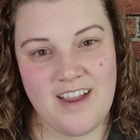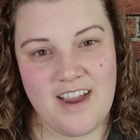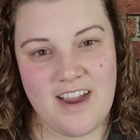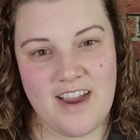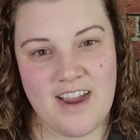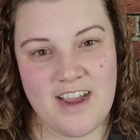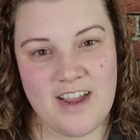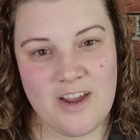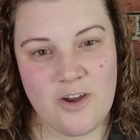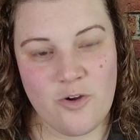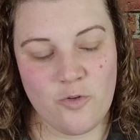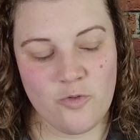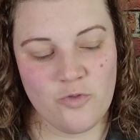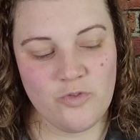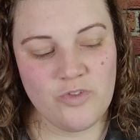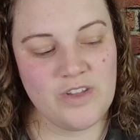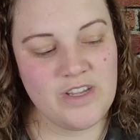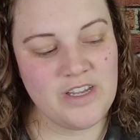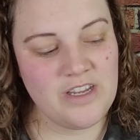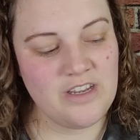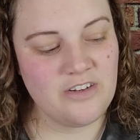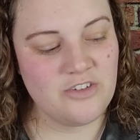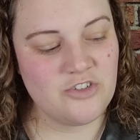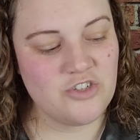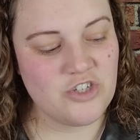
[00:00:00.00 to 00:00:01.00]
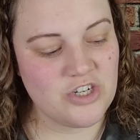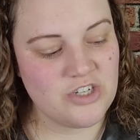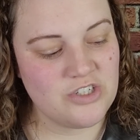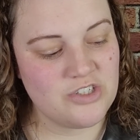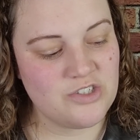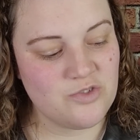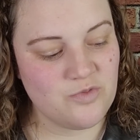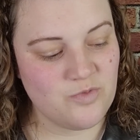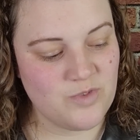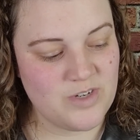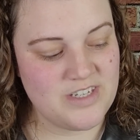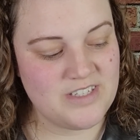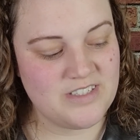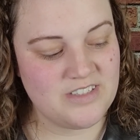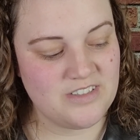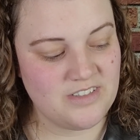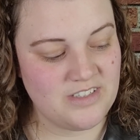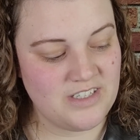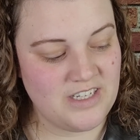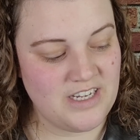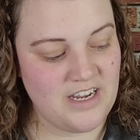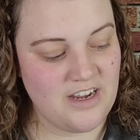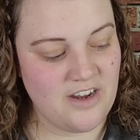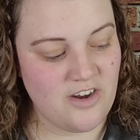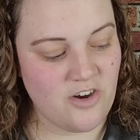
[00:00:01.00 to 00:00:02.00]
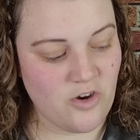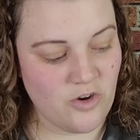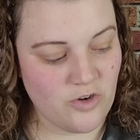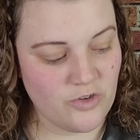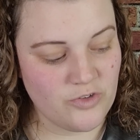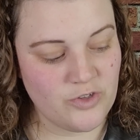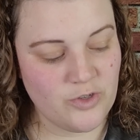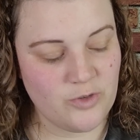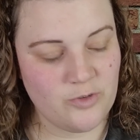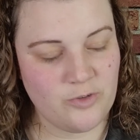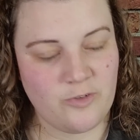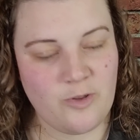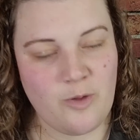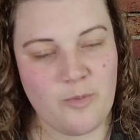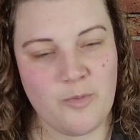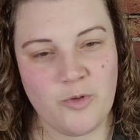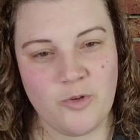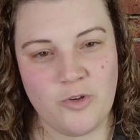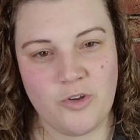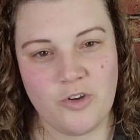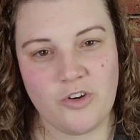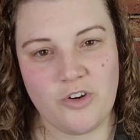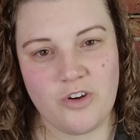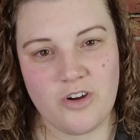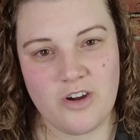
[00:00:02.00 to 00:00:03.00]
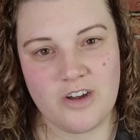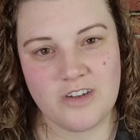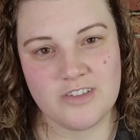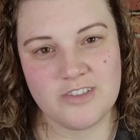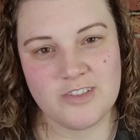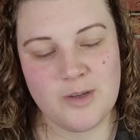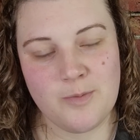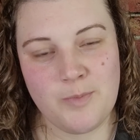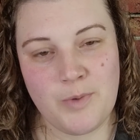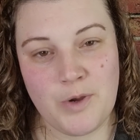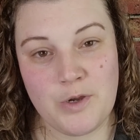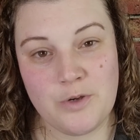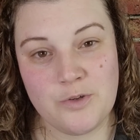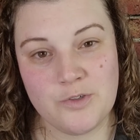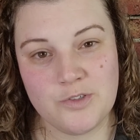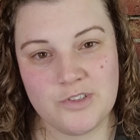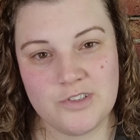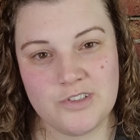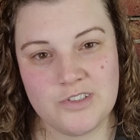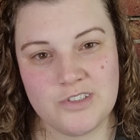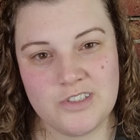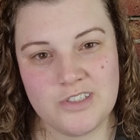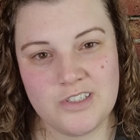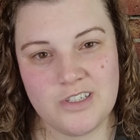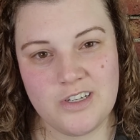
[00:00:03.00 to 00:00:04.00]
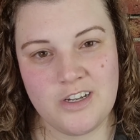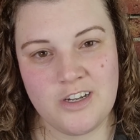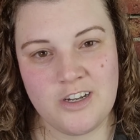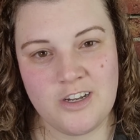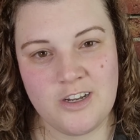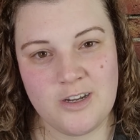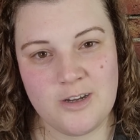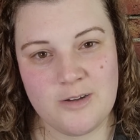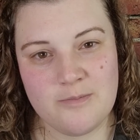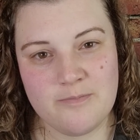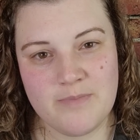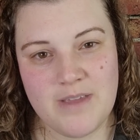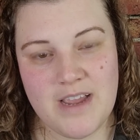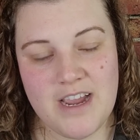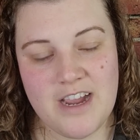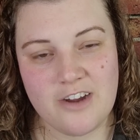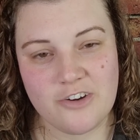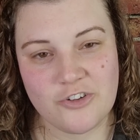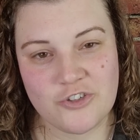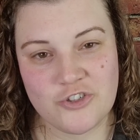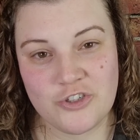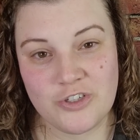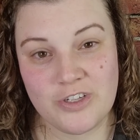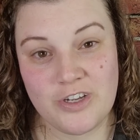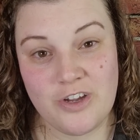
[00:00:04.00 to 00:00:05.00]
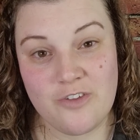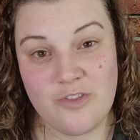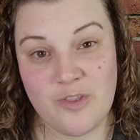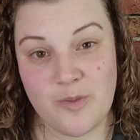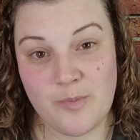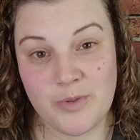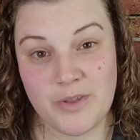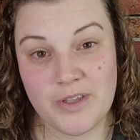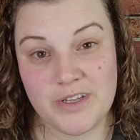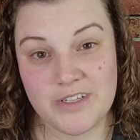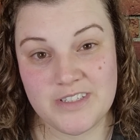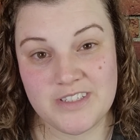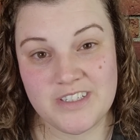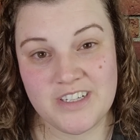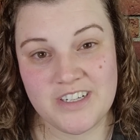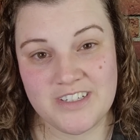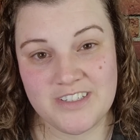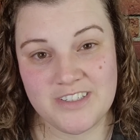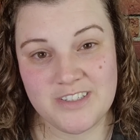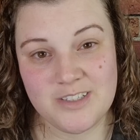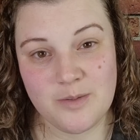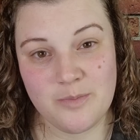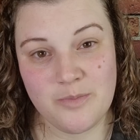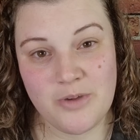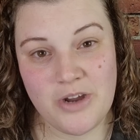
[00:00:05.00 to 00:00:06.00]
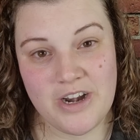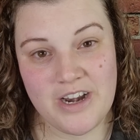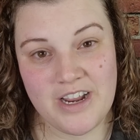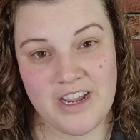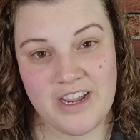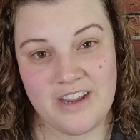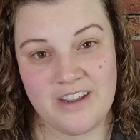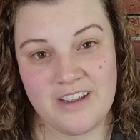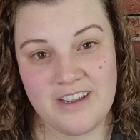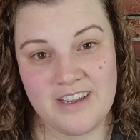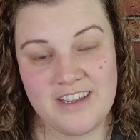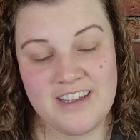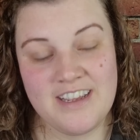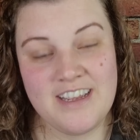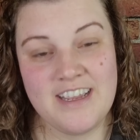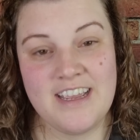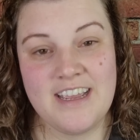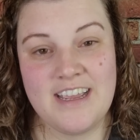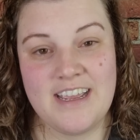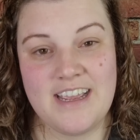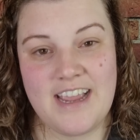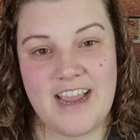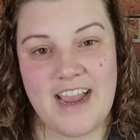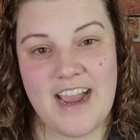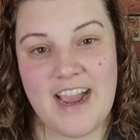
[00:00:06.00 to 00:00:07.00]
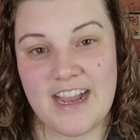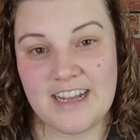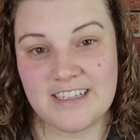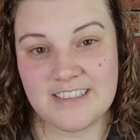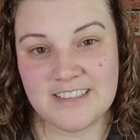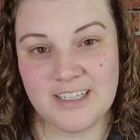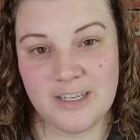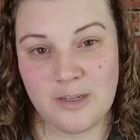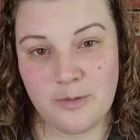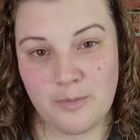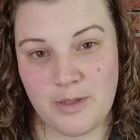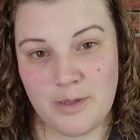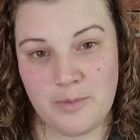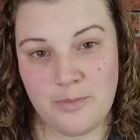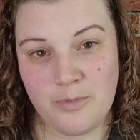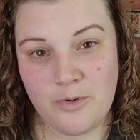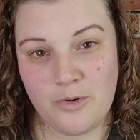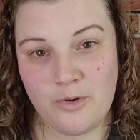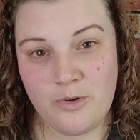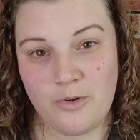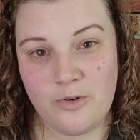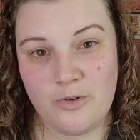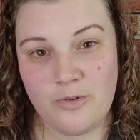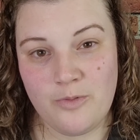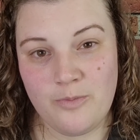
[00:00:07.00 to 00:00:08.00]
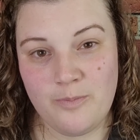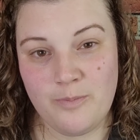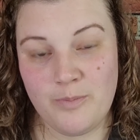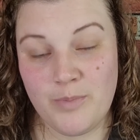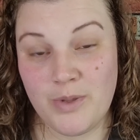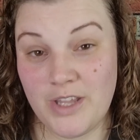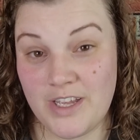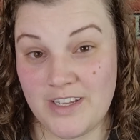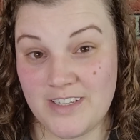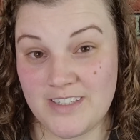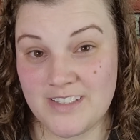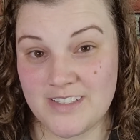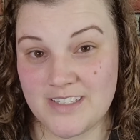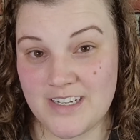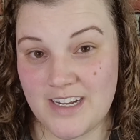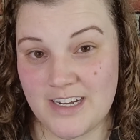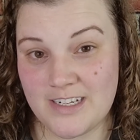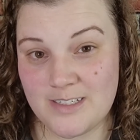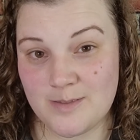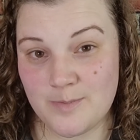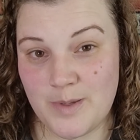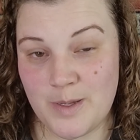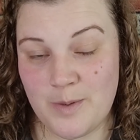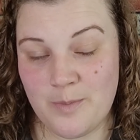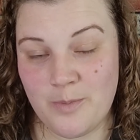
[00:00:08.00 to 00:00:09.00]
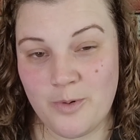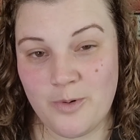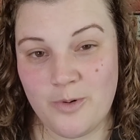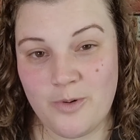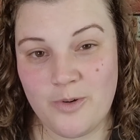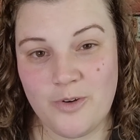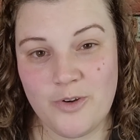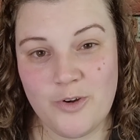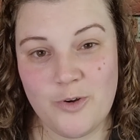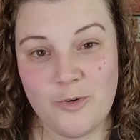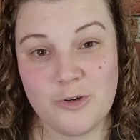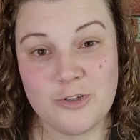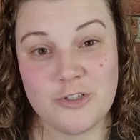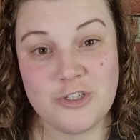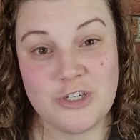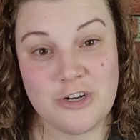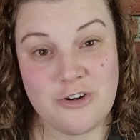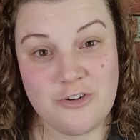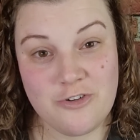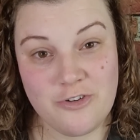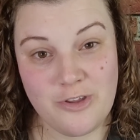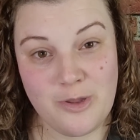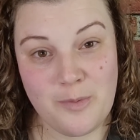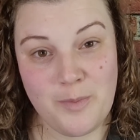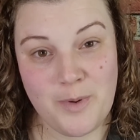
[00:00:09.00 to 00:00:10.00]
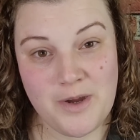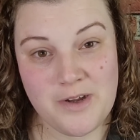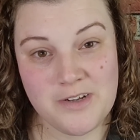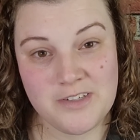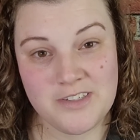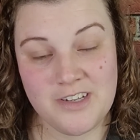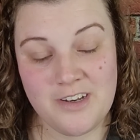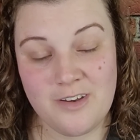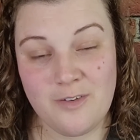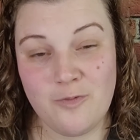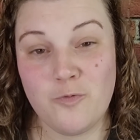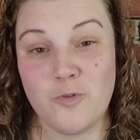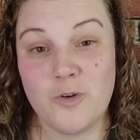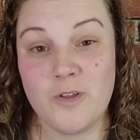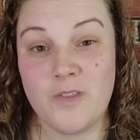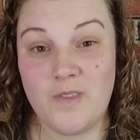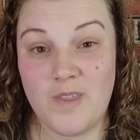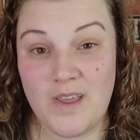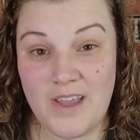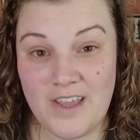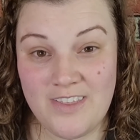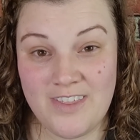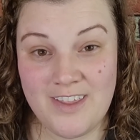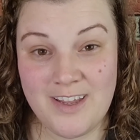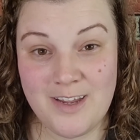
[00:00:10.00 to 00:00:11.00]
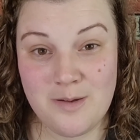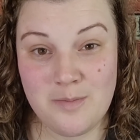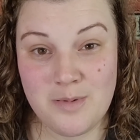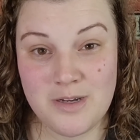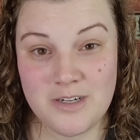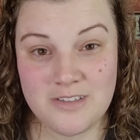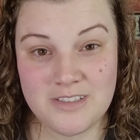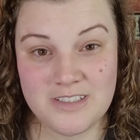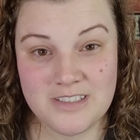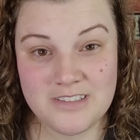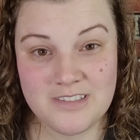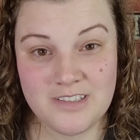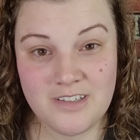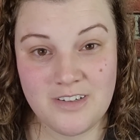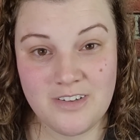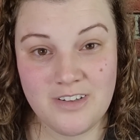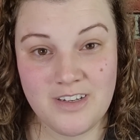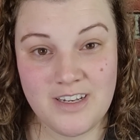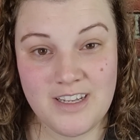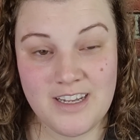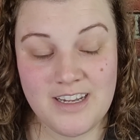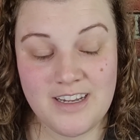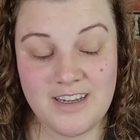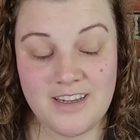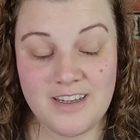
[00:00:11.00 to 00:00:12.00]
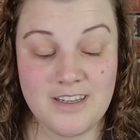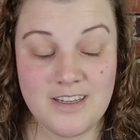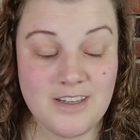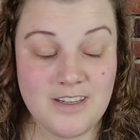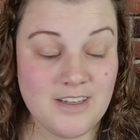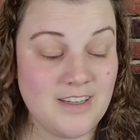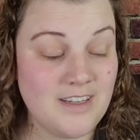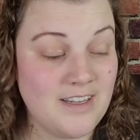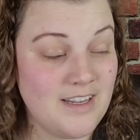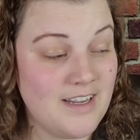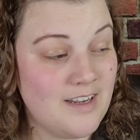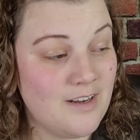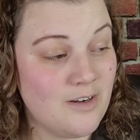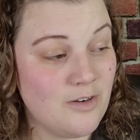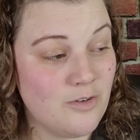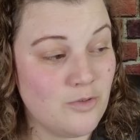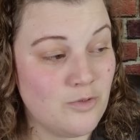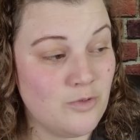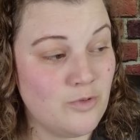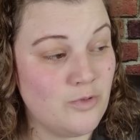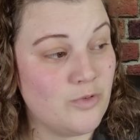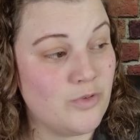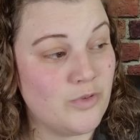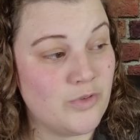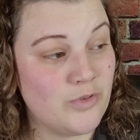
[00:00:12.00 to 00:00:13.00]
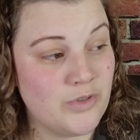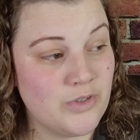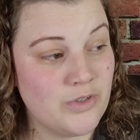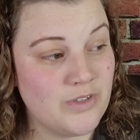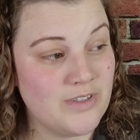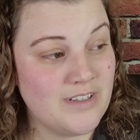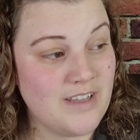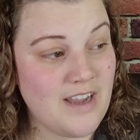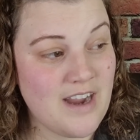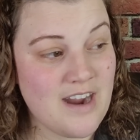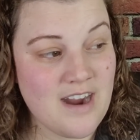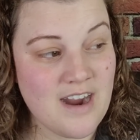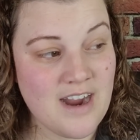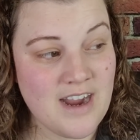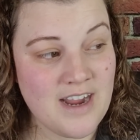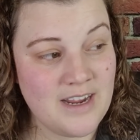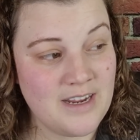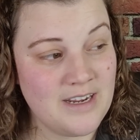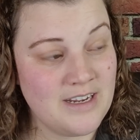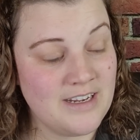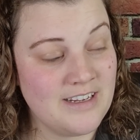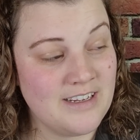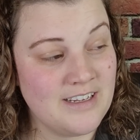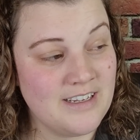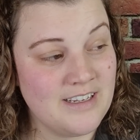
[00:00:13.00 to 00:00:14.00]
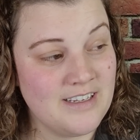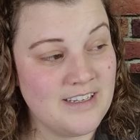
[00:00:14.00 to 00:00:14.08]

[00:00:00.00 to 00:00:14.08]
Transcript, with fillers: I only just recently also stumbled across a post, um, actually on the plus size subreddit, asking people, plus size people, who are generally positive, what they think about Tess Holliday. And oof, I.